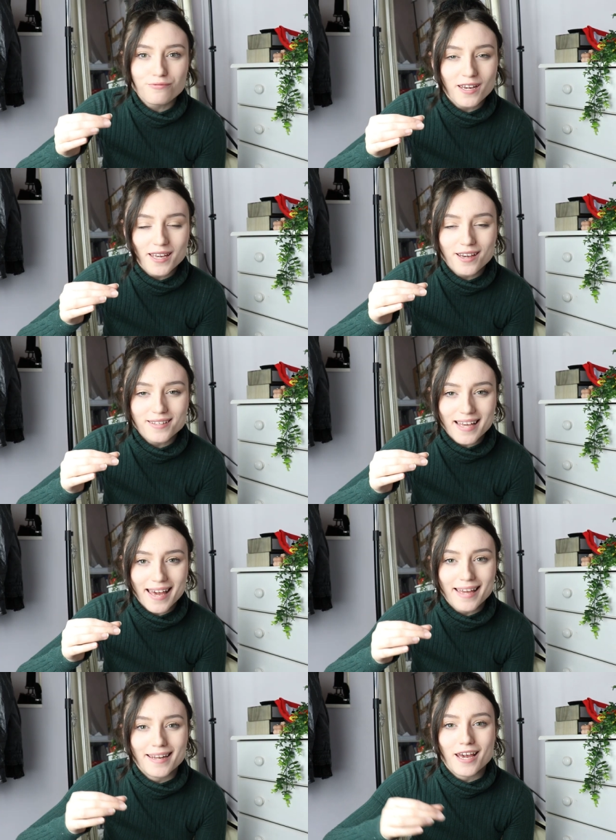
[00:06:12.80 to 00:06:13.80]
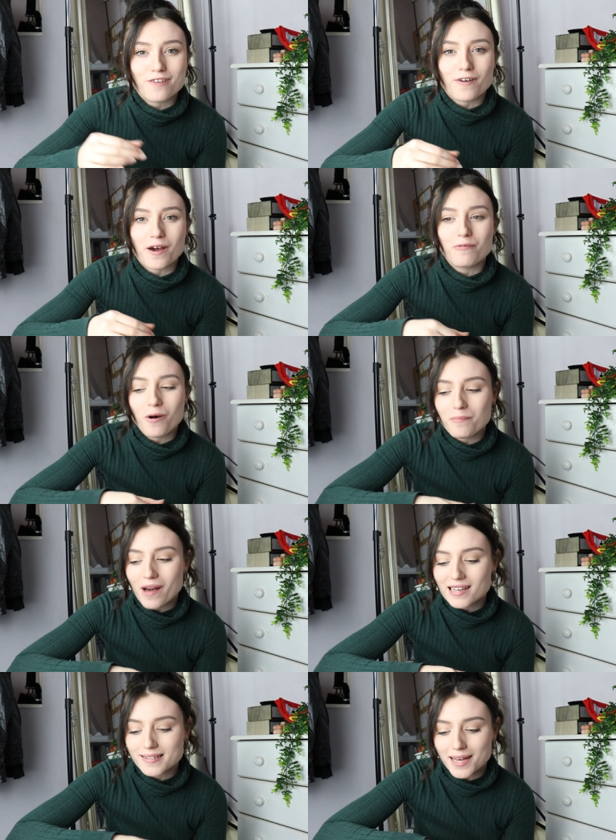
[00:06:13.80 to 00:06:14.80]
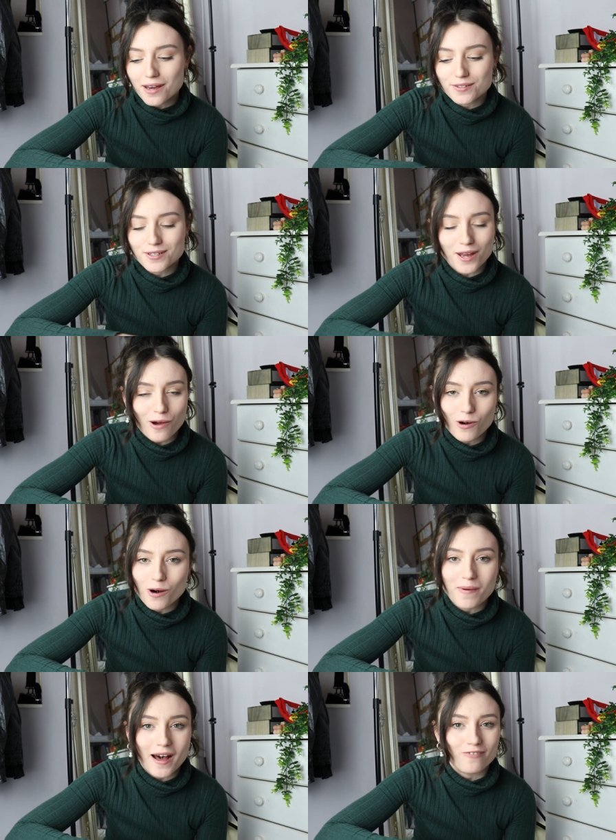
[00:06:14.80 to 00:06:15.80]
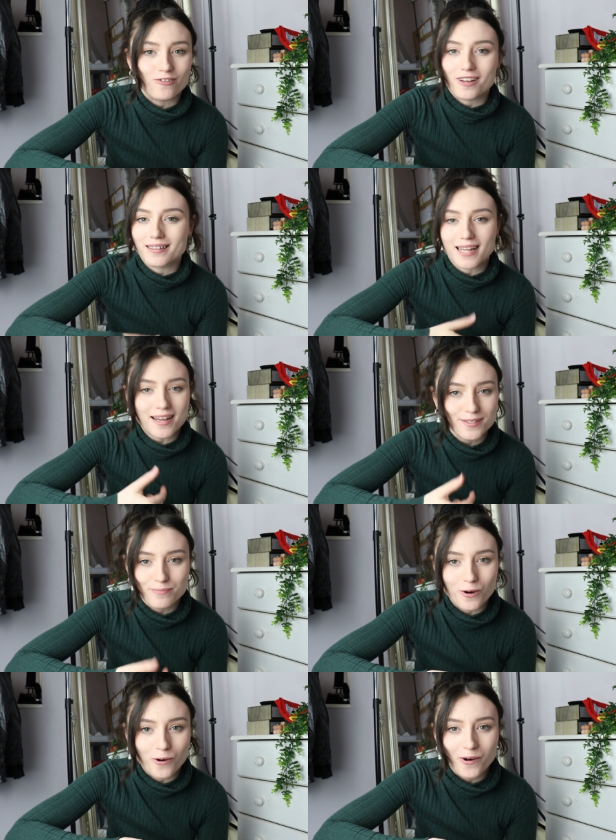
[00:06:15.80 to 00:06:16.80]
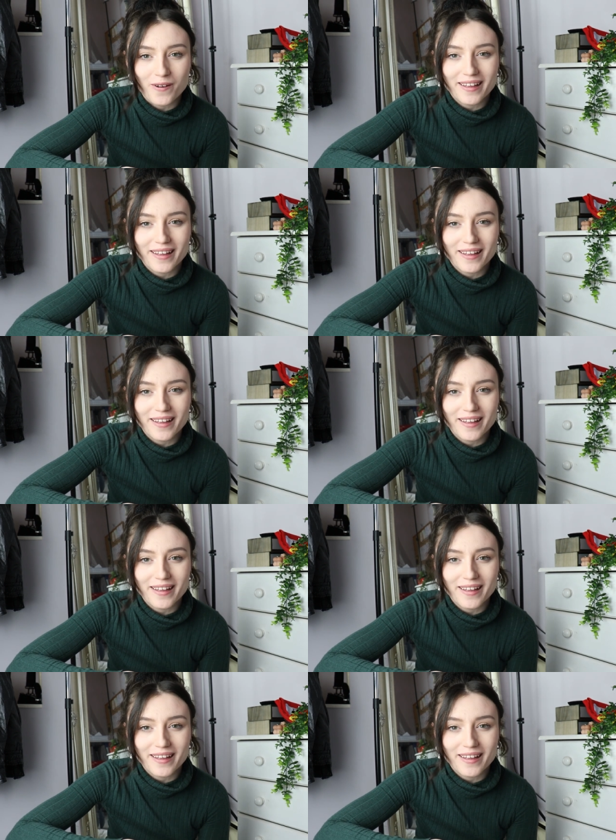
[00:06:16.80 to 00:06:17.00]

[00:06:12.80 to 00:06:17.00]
three years in, if I want my sales to go up, I've got to list more.